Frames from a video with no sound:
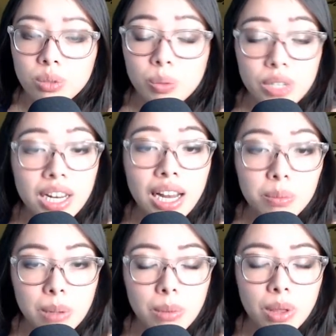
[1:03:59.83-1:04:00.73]
We did help
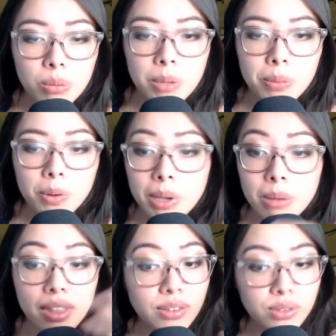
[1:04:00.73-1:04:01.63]
some other people, maybe
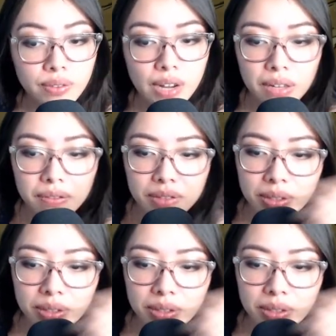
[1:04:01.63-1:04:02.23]
they survived.